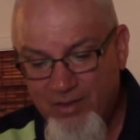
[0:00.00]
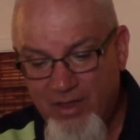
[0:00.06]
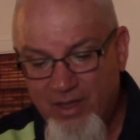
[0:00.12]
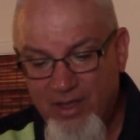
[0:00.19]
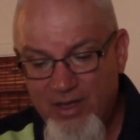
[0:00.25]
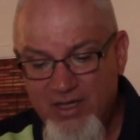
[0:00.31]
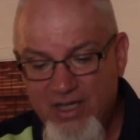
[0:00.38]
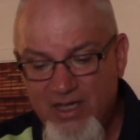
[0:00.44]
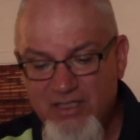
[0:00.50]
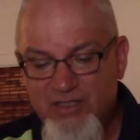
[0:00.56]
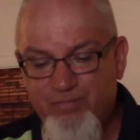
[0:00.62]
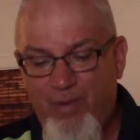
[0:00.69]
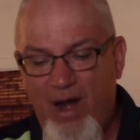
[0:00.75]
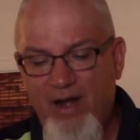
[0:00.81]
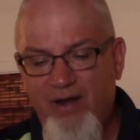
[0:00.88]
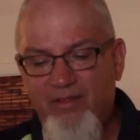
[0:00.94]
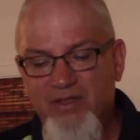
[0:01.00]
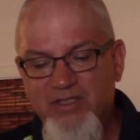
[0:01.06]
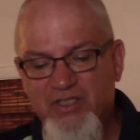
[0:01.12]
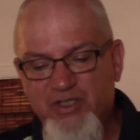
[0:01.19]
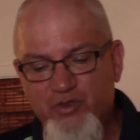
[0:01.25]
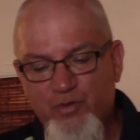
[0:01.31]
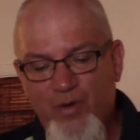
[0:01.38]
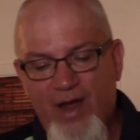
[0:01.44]
the, in spite of the
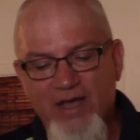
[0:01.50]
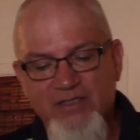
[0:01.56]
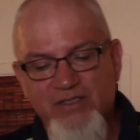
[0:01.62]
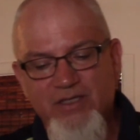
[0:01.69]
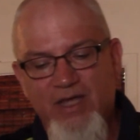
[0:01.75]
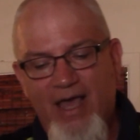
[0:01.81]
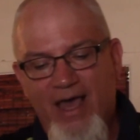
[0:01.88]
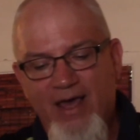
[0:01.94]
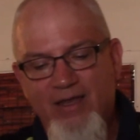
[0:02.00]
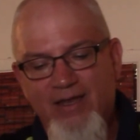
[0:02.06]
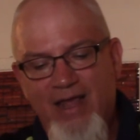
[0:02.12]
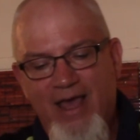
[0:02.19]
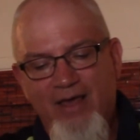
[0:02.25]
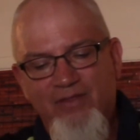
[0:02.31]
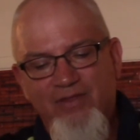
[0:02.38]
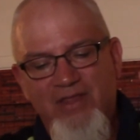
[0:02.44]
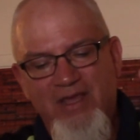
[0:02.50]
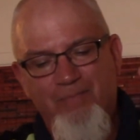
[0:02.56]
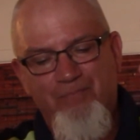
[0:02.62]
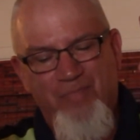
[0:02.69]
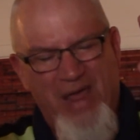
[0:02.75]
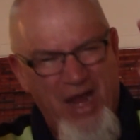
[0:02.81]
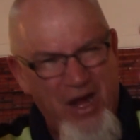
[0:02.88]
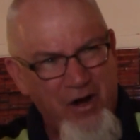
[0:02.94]
stress and, and the
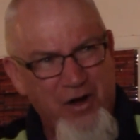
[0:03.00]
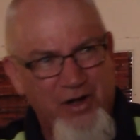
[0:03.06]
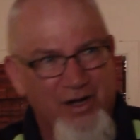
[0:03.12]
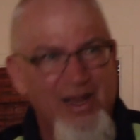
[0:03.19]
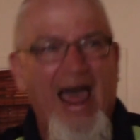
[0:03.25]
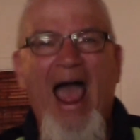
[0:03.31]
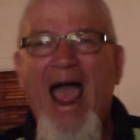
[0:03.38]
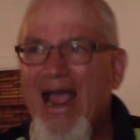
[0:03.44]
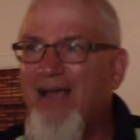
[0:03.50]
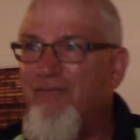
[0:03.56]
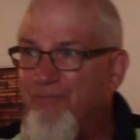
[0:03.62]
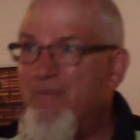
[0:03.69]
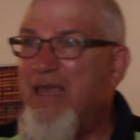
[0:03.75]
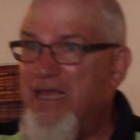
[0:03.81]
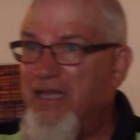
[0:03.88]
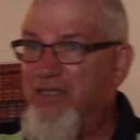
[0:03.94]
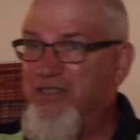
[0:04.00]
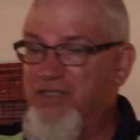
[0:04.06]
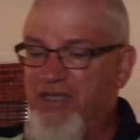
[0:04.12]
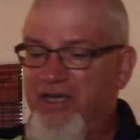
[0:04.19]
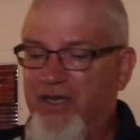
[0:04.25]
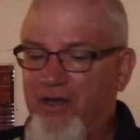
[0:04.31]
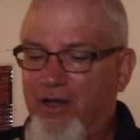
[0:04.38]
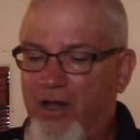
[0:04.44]
apparent lack of means
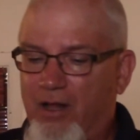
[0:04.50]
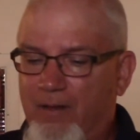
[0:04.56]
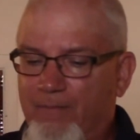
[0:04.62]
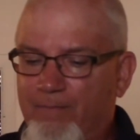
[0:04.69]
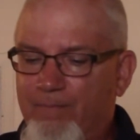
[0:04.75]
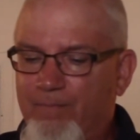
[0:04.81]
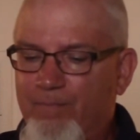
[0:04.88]
in it all.